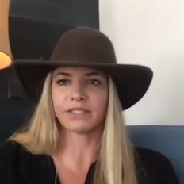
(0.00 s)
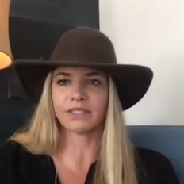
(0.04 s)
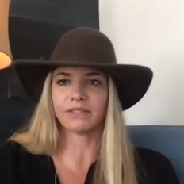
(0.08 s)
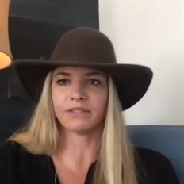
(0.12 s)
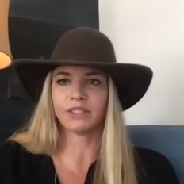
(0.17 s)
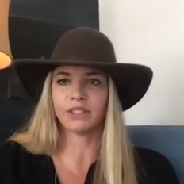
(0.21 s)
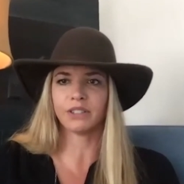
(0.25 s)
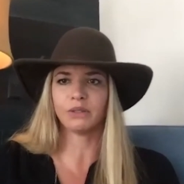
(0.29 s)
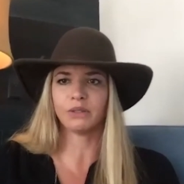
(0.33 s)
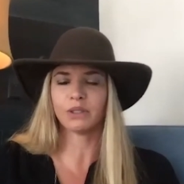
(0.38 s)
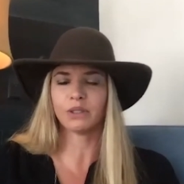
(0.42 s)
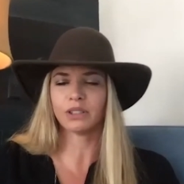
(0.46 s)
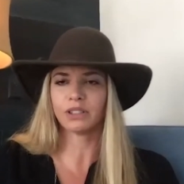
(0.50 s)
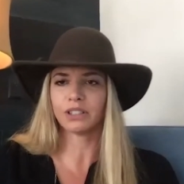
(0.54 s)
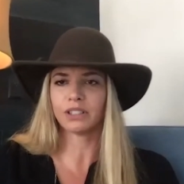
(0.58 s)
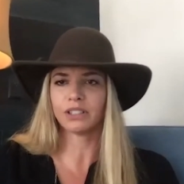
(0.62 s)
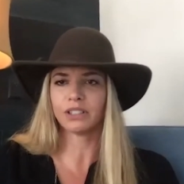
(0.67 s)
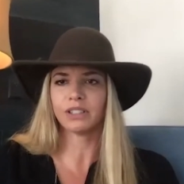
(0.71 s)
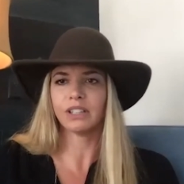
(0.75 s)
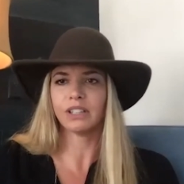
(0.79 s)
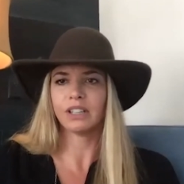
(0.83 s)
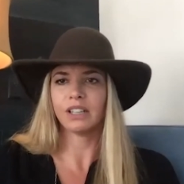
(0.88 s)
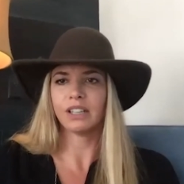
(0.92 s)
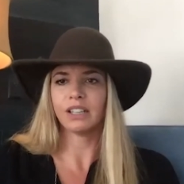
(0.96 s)
If you
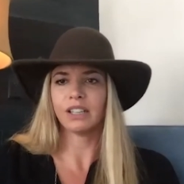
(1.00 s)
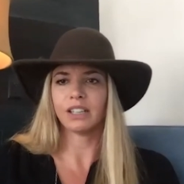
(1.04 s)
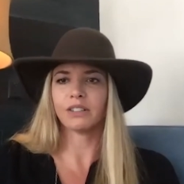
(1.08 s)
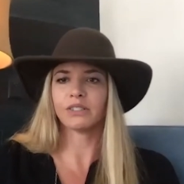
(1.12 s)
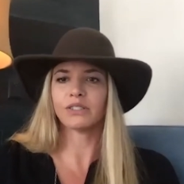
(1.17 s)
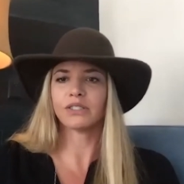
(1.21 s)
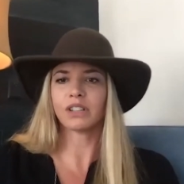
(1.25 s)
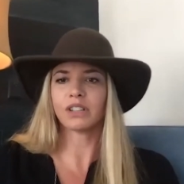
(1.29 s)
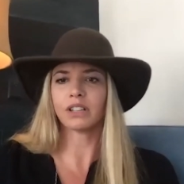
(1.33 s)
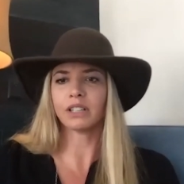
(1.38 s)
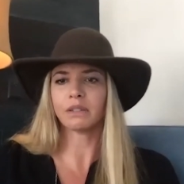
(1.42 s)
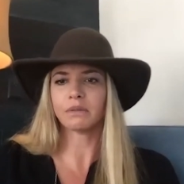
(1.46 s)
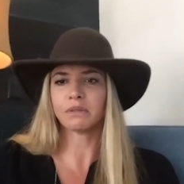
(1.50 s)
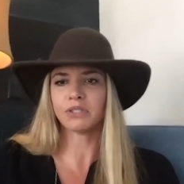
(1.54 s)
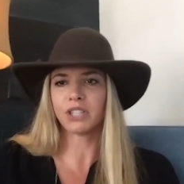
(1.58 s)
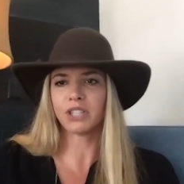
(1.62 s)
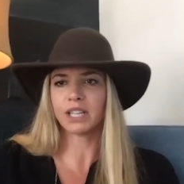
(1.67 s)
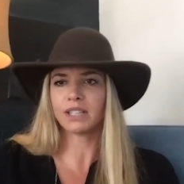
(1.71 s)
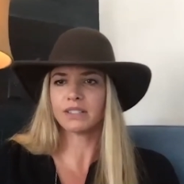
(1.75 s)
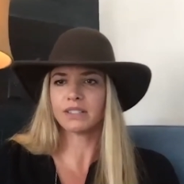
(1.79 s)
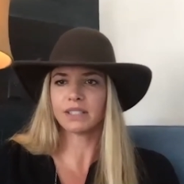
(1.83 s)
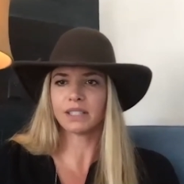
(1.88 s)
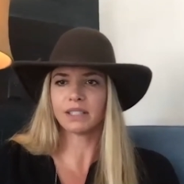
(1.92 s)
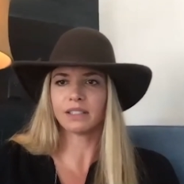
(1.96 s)
could, starting with
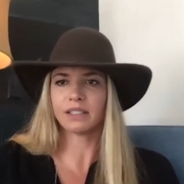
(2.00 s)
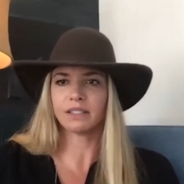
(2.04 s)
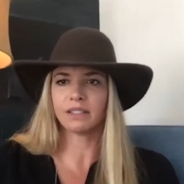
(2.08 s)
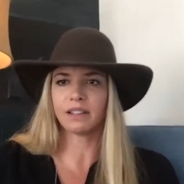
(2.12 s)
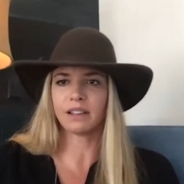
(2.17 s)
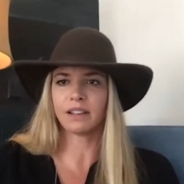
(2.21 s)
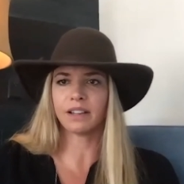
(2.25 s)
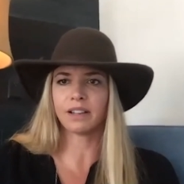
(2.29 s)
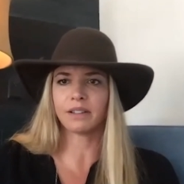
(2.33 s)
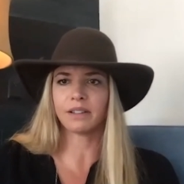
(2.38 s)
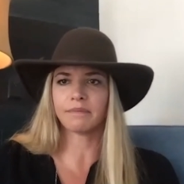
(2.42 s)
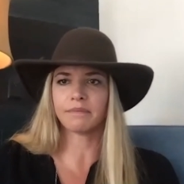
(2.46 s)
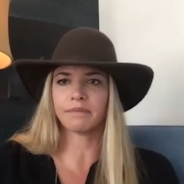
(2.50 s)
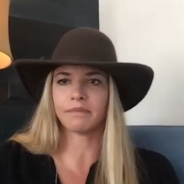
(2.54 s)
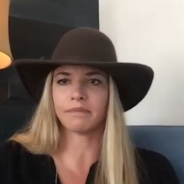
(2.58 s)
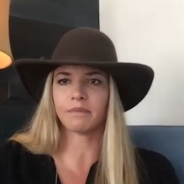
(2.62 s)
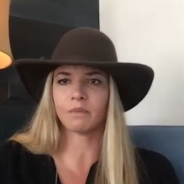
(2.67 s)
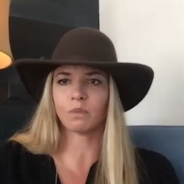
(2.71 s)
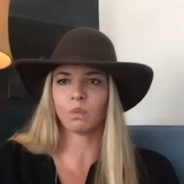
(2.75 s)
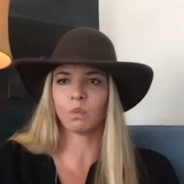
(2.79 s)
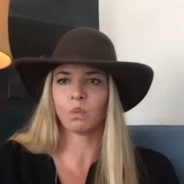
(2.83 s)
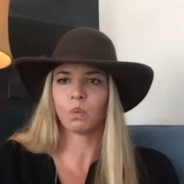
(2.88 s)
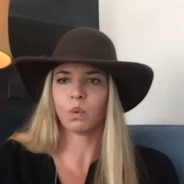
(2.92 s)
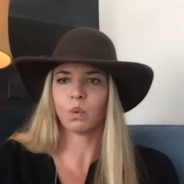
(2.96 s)
Jason,
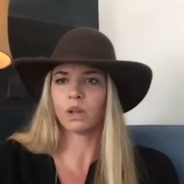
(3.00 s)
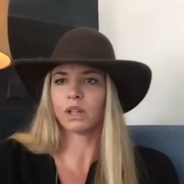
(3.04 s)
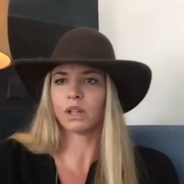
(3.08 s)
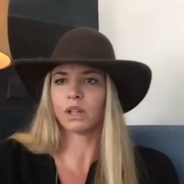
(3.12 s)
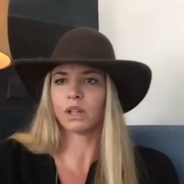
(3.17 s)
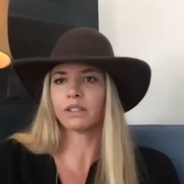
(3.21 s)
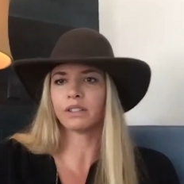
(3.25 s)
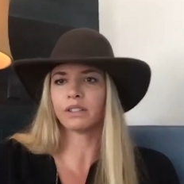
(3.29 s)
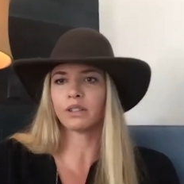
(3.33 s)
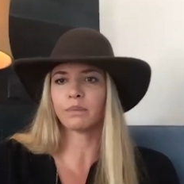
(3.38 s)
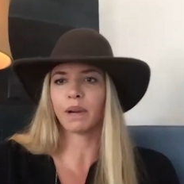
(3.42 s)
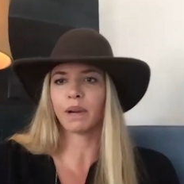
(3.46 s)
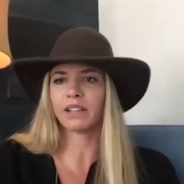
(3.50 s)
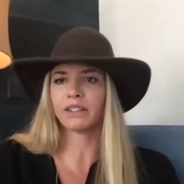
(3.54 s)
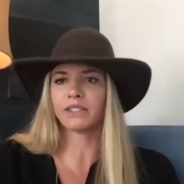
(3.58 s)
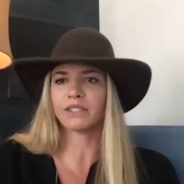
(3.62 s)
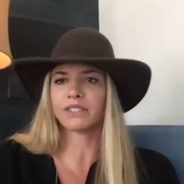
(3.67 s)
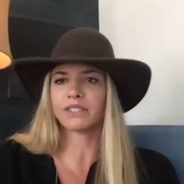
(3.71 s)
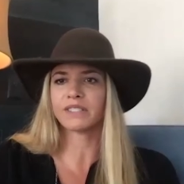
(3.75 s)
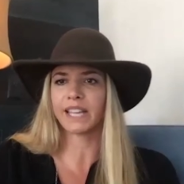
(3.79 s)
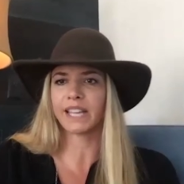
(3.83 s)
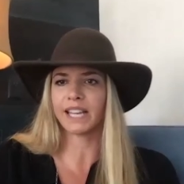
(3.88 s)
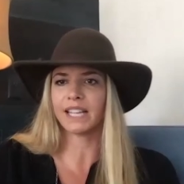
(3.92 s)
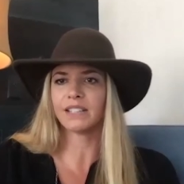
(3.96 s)
what are your
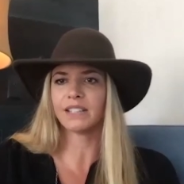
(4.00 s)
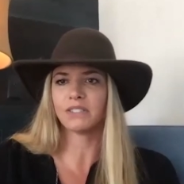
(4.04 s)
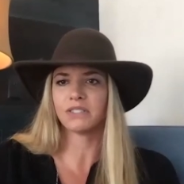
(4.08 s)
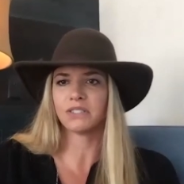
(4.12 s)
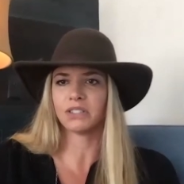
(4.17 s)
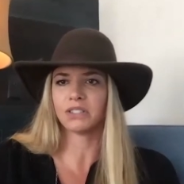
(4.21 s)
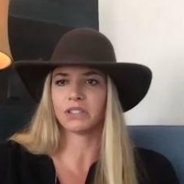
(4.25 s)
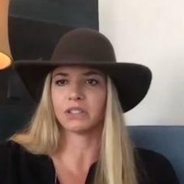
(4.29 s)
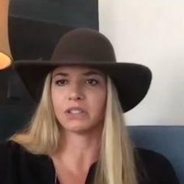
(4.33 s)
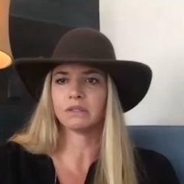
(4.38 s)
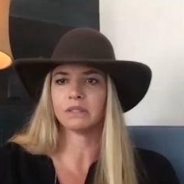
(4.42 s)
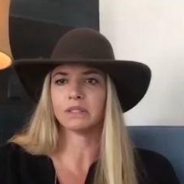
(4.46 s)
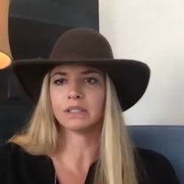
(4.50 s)
buyers saying to you?